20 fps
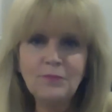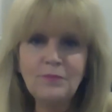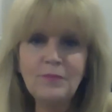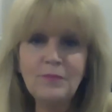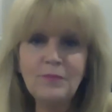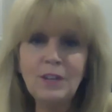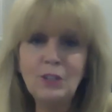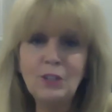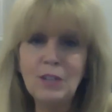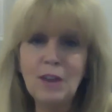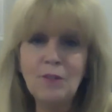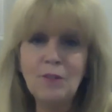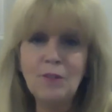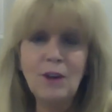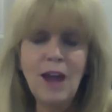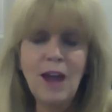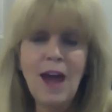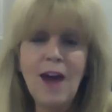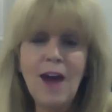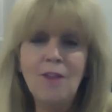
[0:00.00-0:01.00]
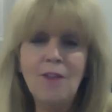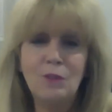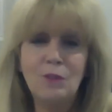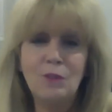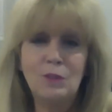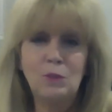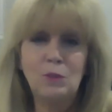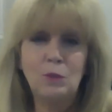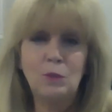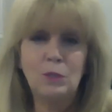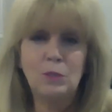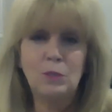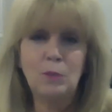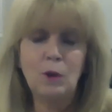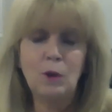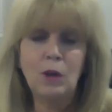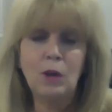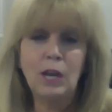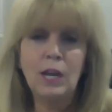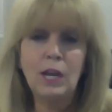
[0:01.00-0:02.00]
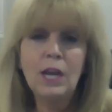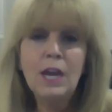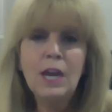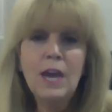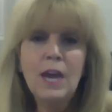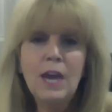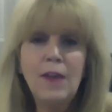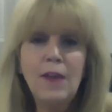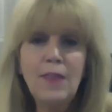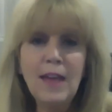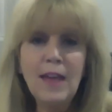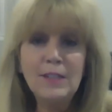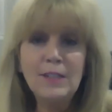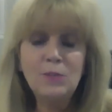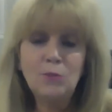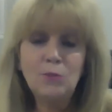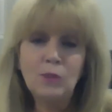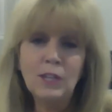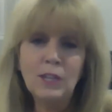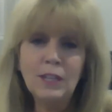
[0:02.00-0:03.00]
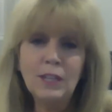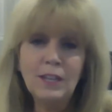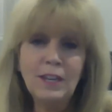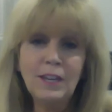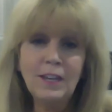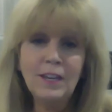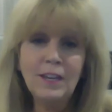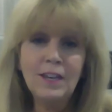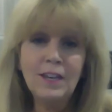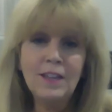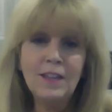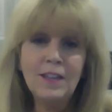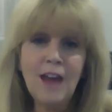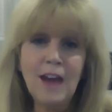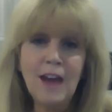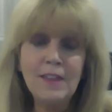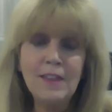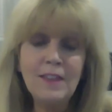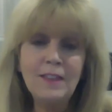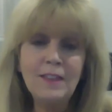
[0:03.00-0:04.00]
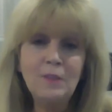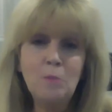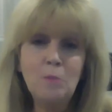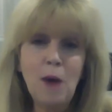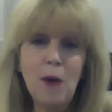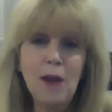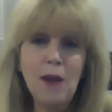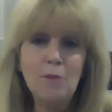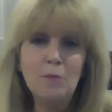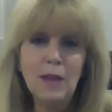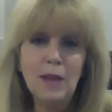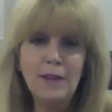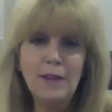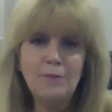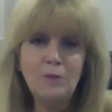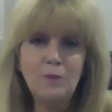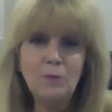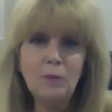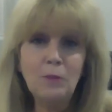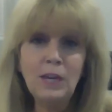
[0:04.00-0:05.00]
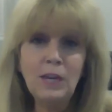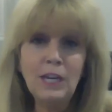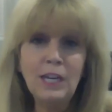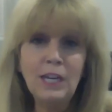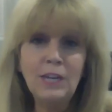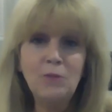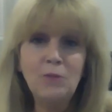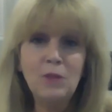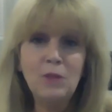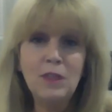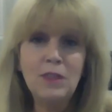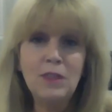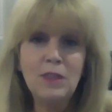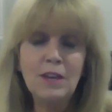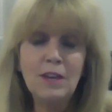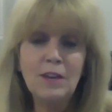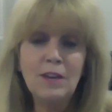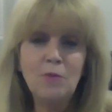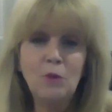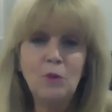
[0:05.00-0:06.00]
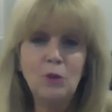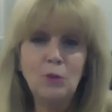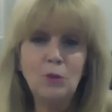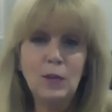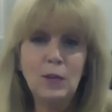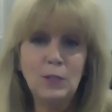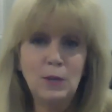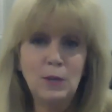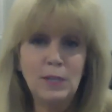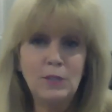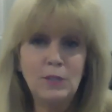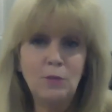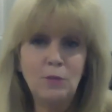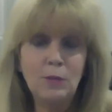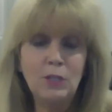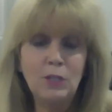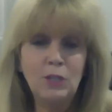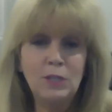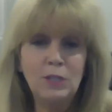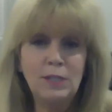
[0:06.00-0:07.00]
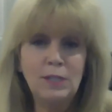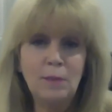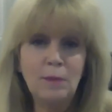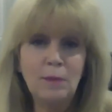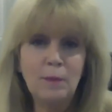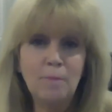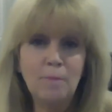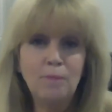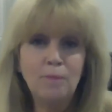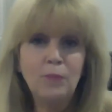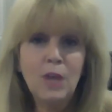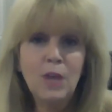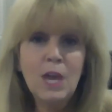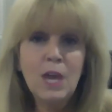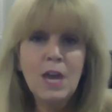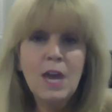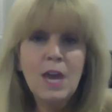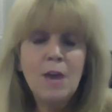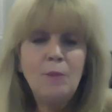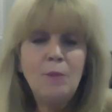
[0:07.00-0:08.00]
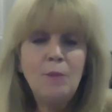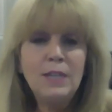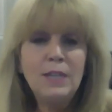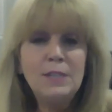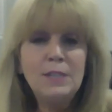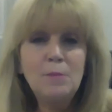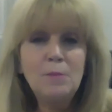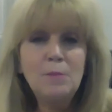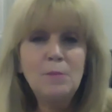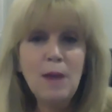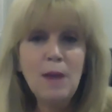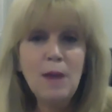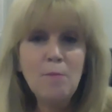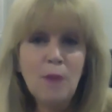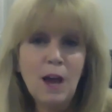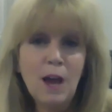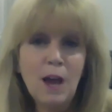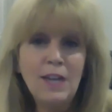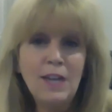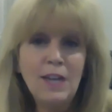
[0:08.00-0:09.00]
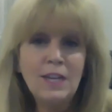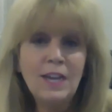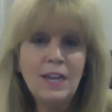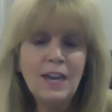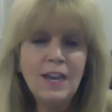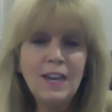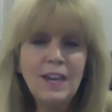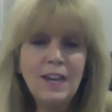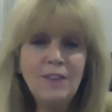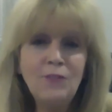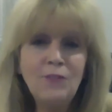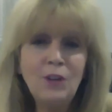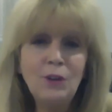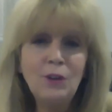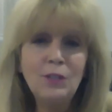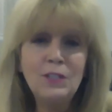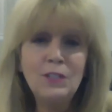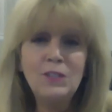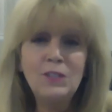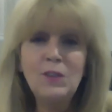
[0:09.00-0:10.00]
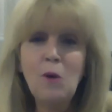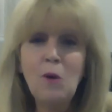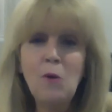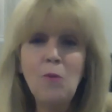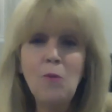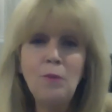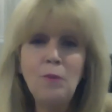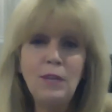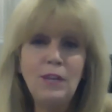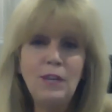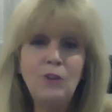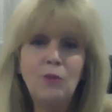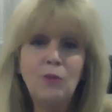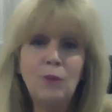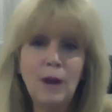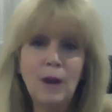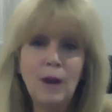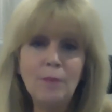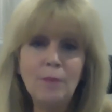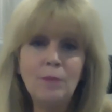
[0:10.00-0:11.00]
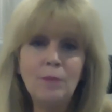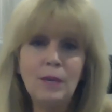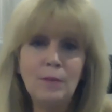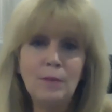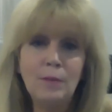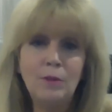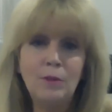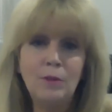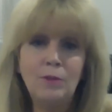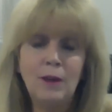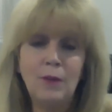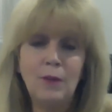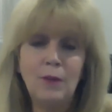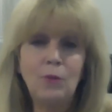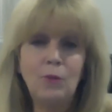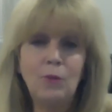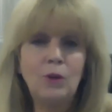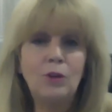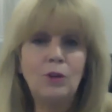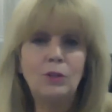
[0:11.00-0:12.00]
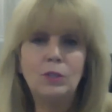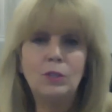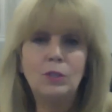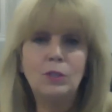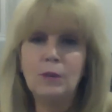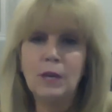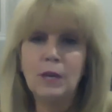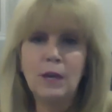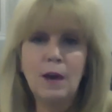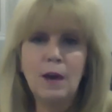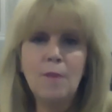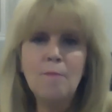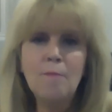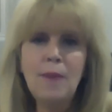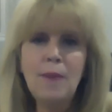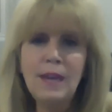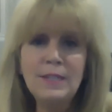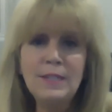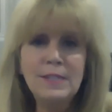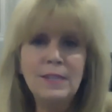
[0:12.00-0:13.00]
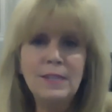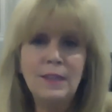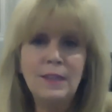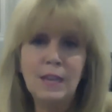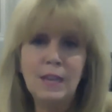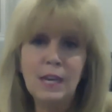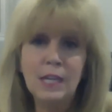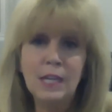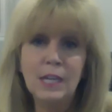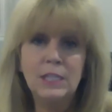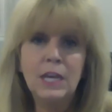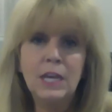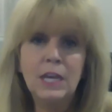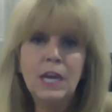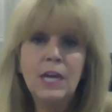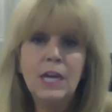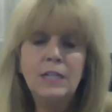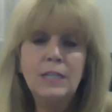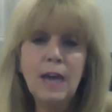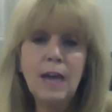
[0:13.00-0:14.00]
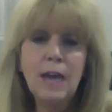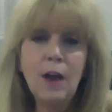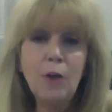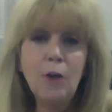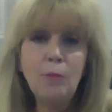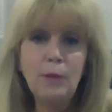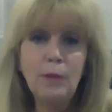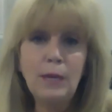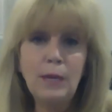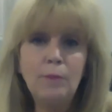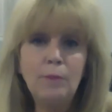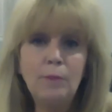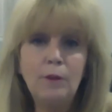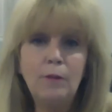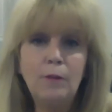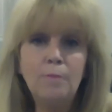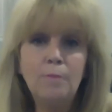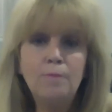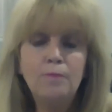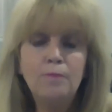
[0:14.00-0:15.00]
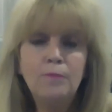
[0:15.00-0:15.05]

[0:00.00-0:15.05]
or to ever have those words spoken. And that's really, I think, the bottom line for me with the Worldwide Transformational Summit. Because in my mind, if there are so many great people around the world doing amazing things to help people,